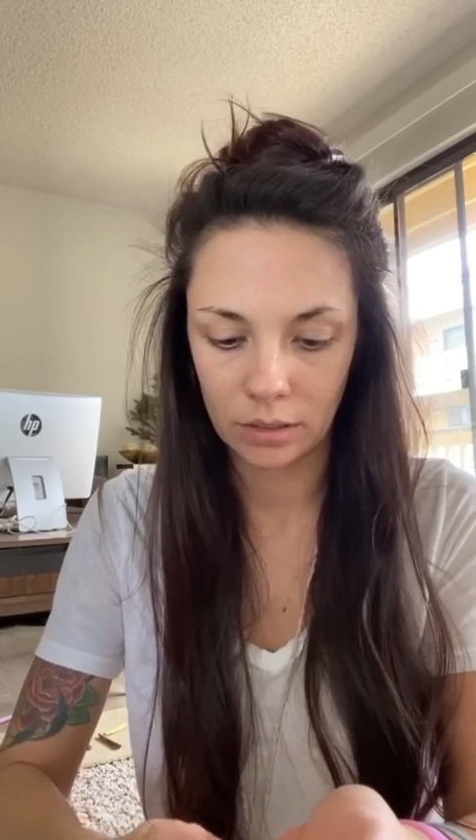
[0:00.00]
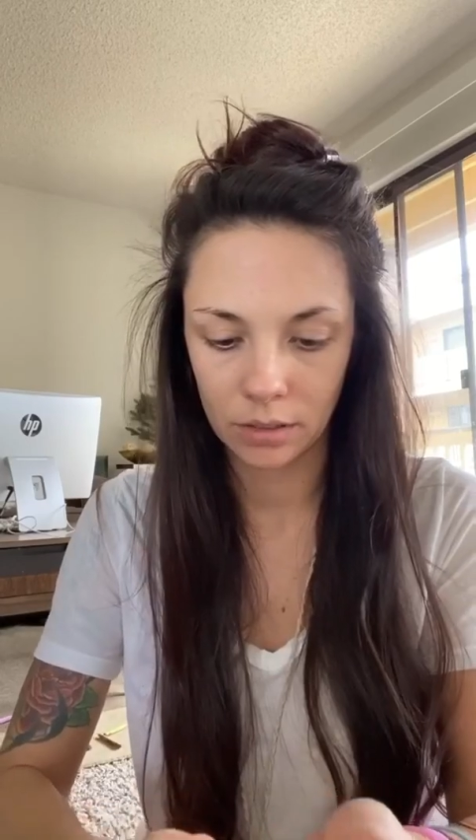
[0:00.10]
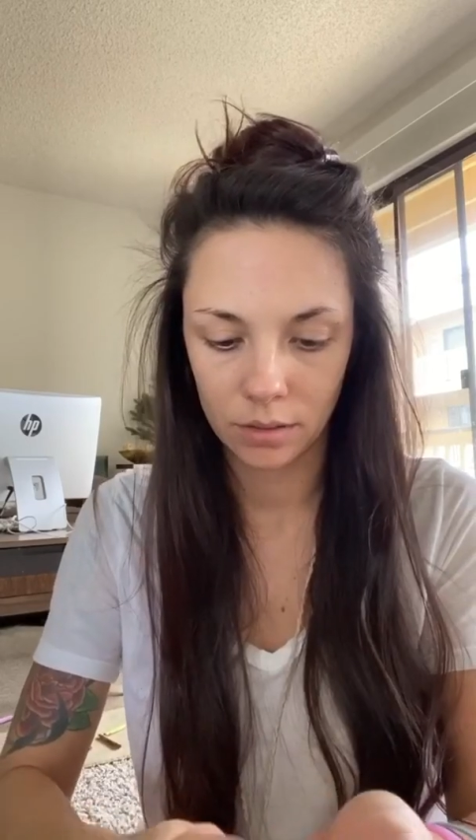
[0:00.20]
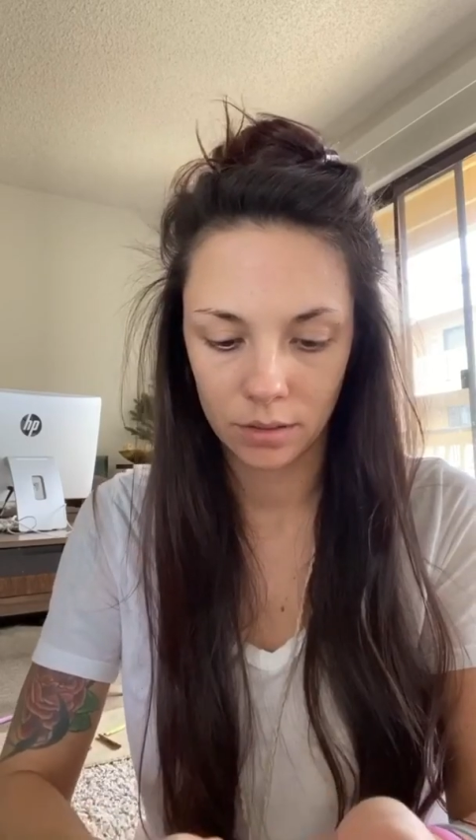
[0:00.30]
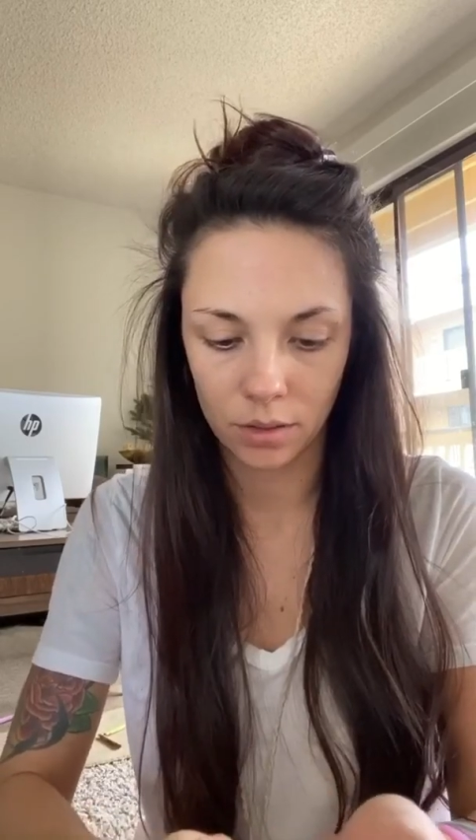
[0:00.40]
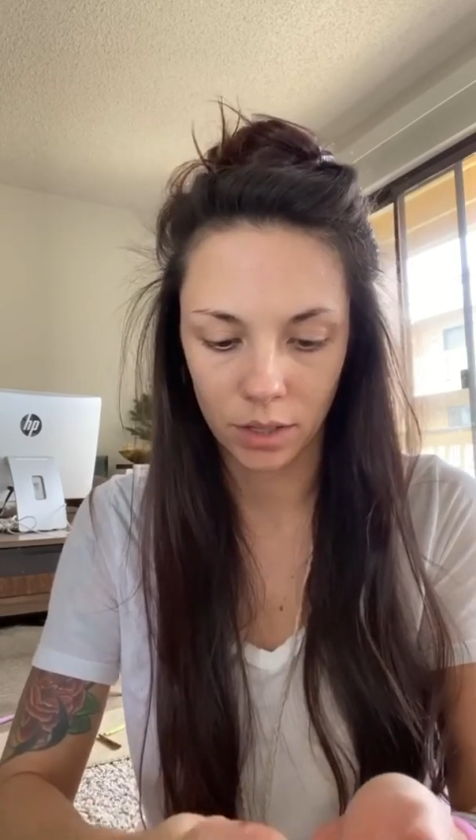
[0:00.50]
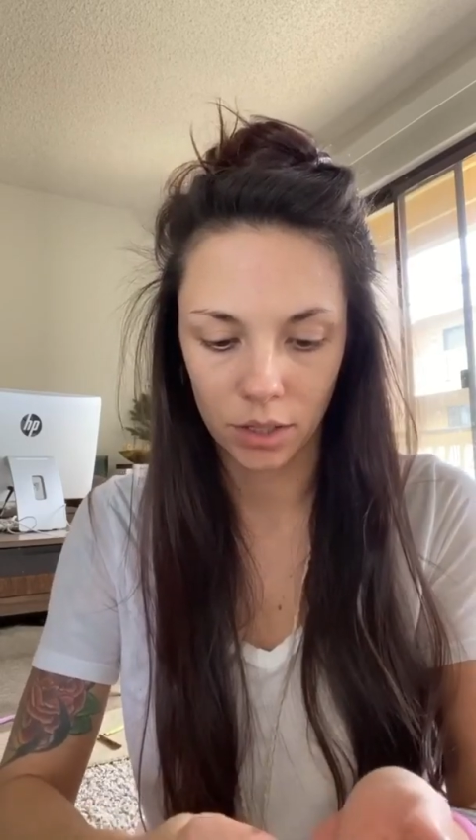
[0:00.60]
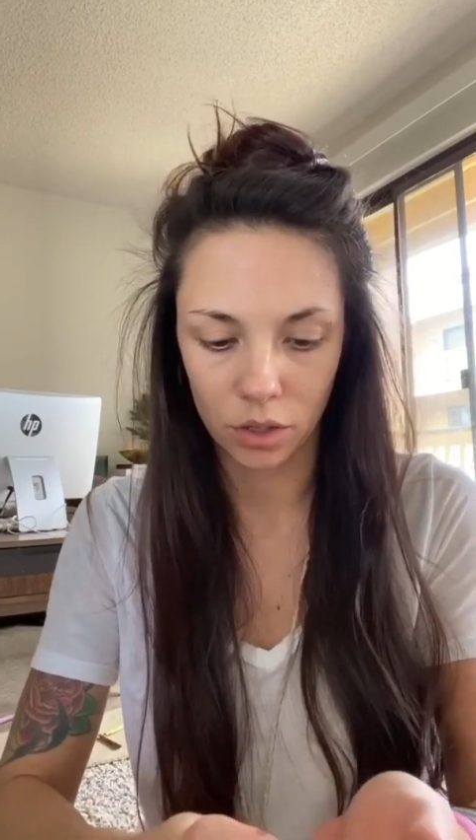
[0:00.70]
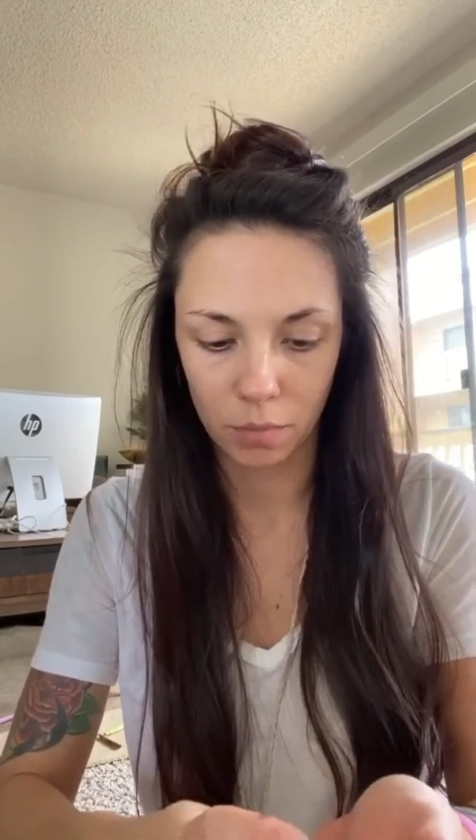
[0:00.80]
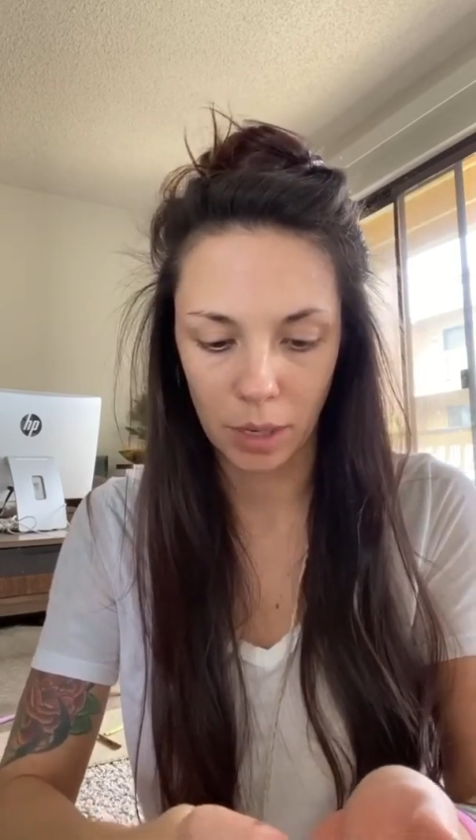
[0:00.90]
It's only
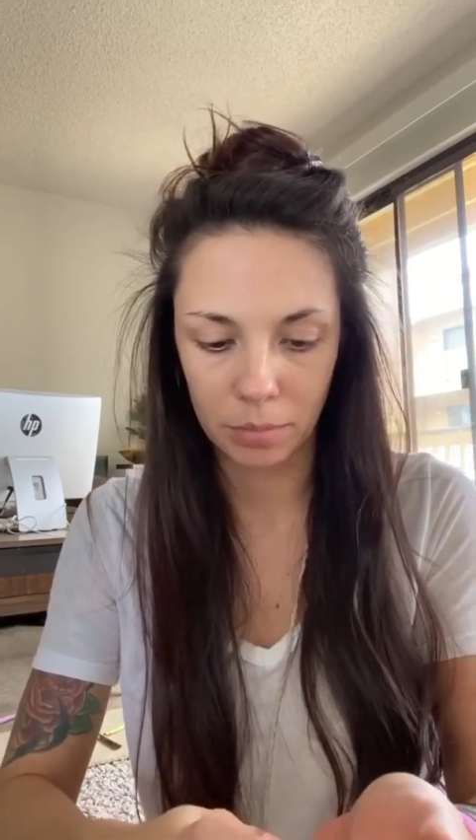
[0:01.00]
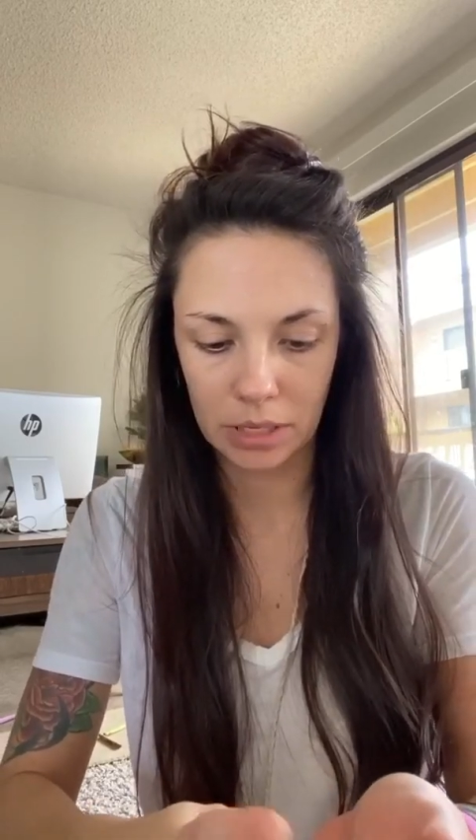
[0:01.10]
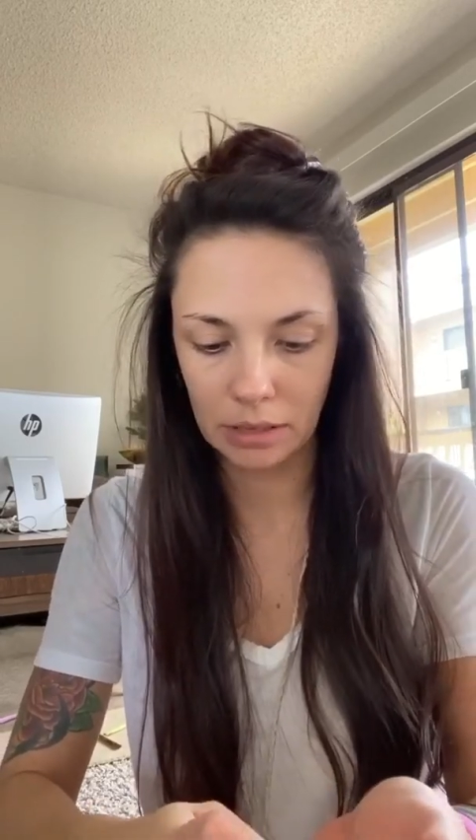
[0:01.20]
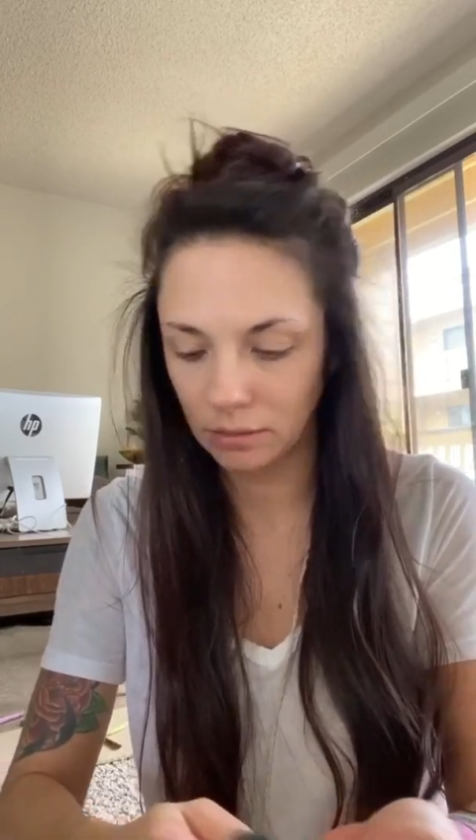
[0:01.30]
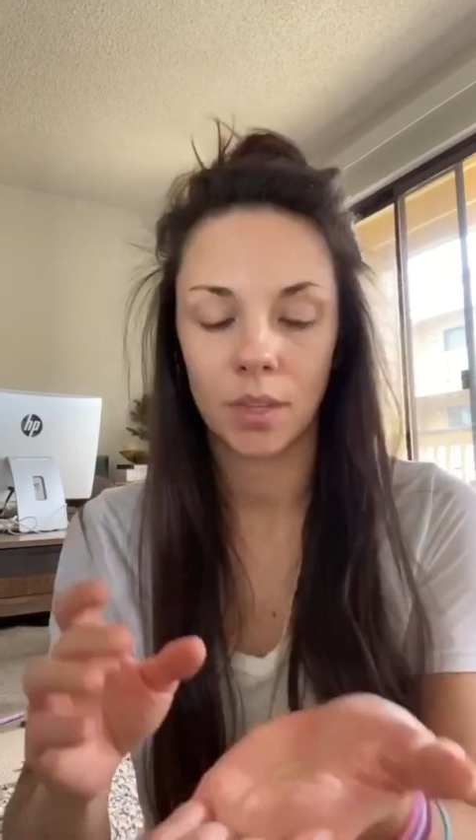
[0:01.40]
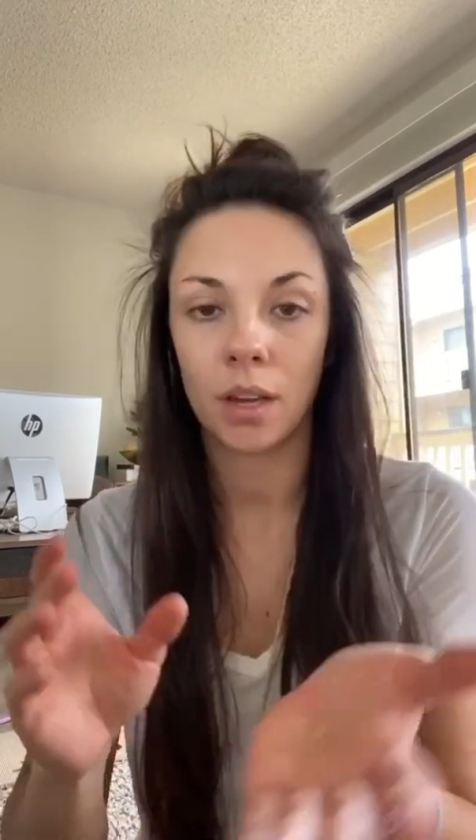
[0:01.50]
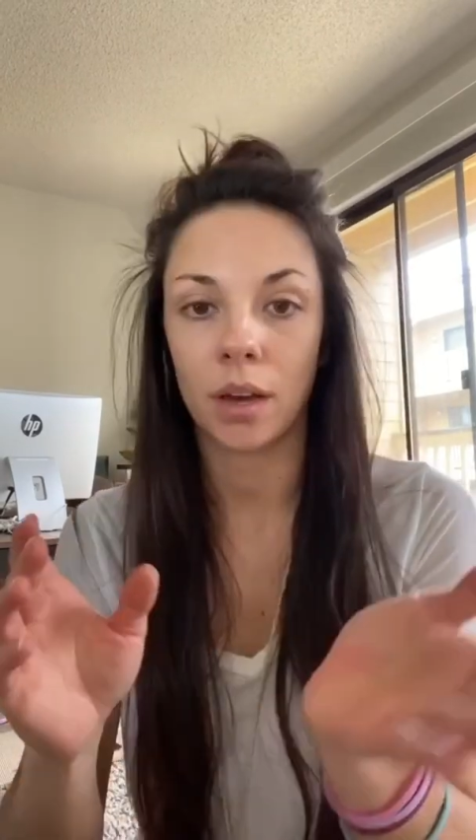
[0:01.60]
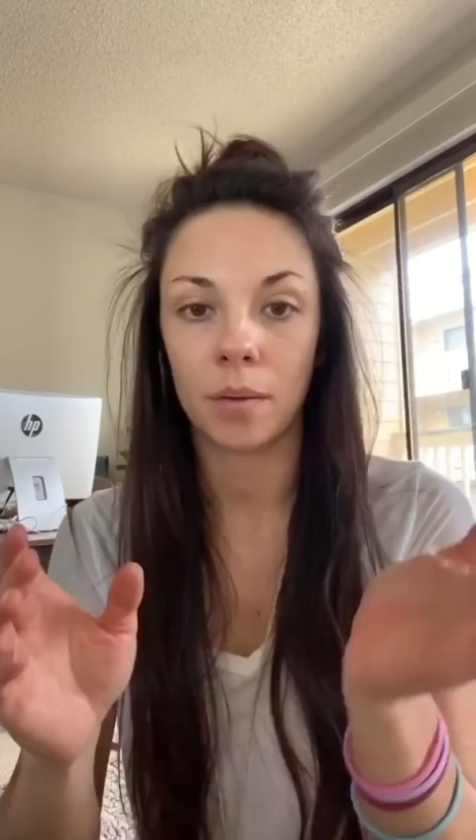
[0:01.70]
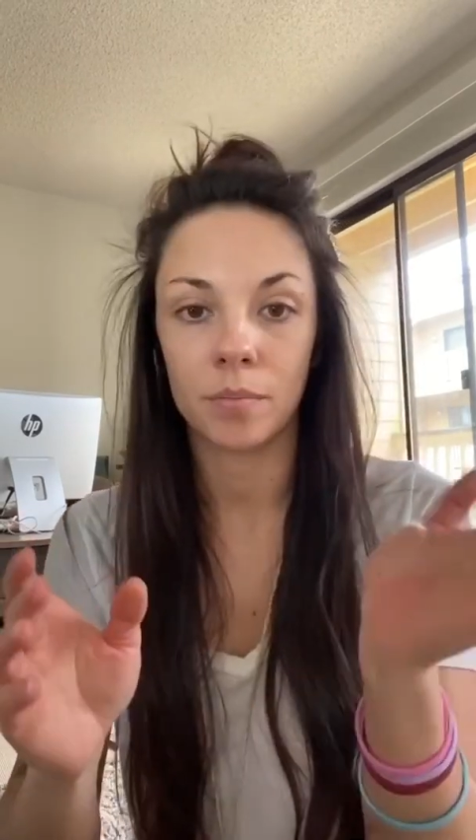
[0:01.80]
two pumps. Okay,